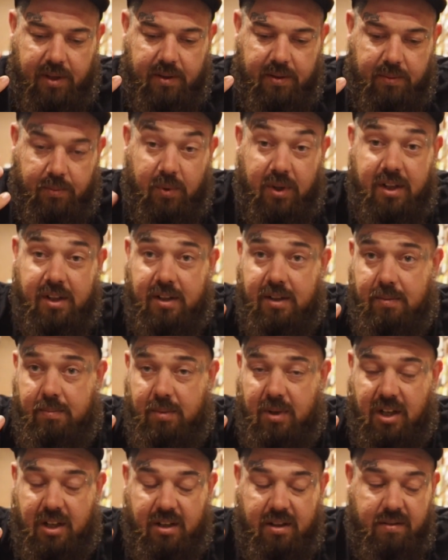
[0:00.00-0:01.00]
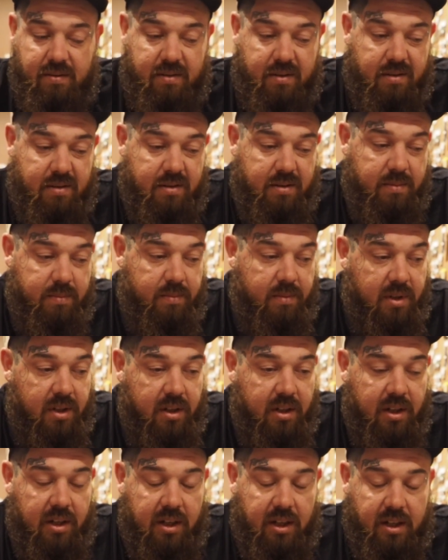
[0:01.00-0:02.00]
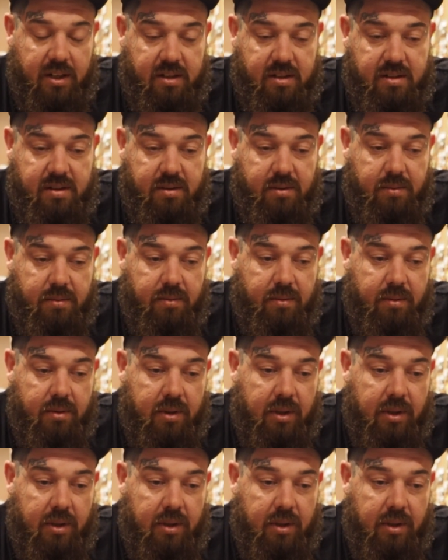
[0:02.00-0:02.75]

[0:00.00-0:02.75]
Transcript: One, it can break your rod tip, and two,